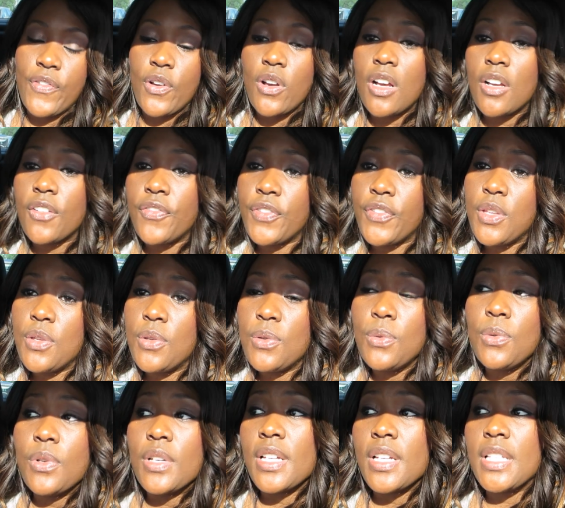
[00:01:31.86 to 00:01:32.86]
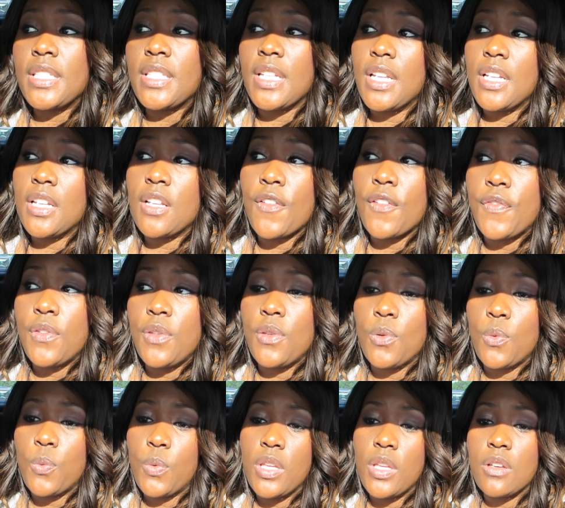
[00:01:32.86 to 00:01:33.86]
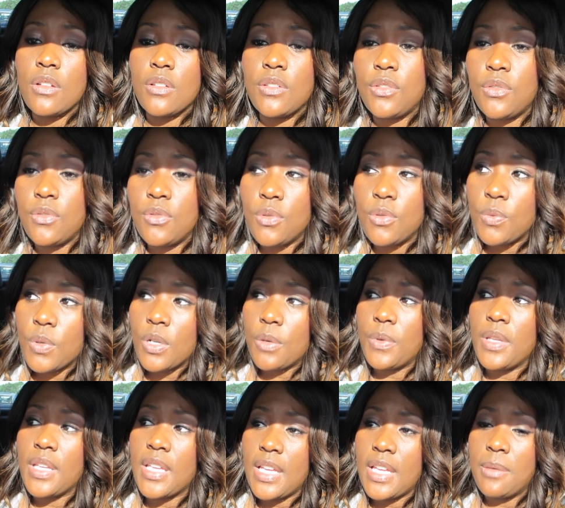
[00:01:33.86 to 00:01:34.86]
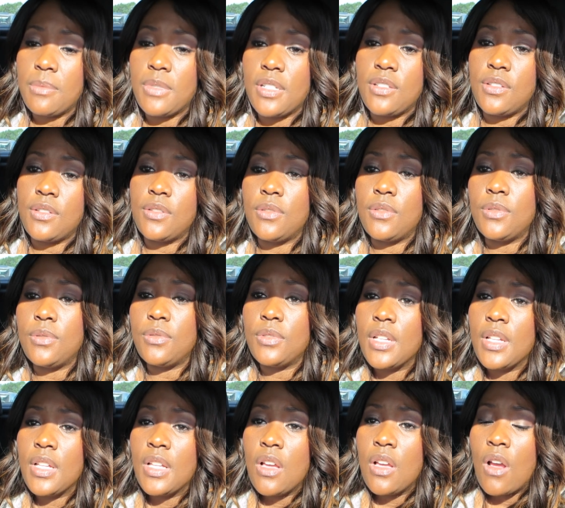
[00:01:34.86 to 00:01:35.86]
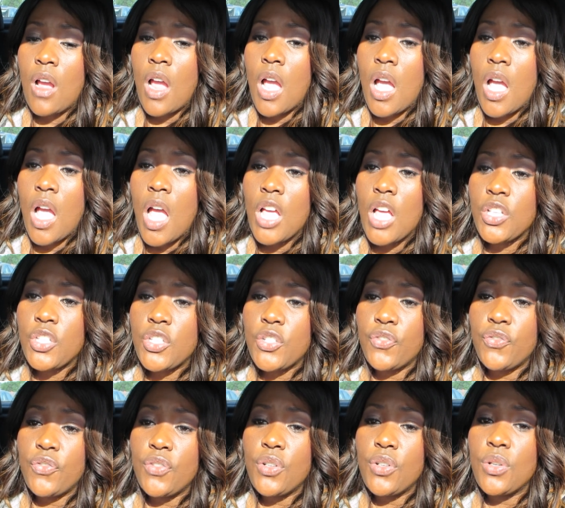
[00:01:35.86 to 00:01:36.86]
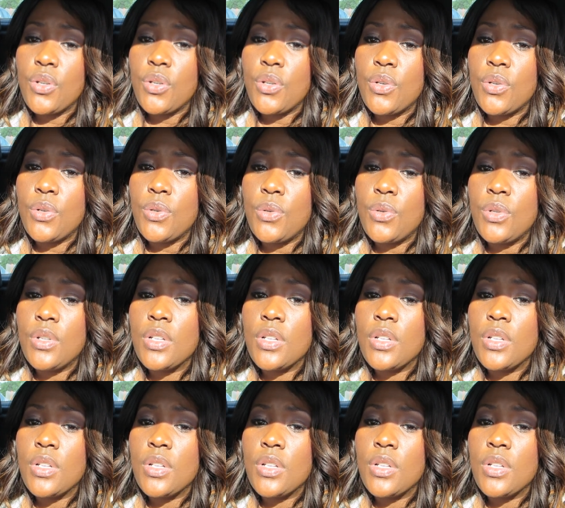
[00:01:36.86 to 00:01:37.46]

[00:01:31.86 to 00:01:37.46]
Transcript: for a few. Cause in a few we gonna do what we came to do. True.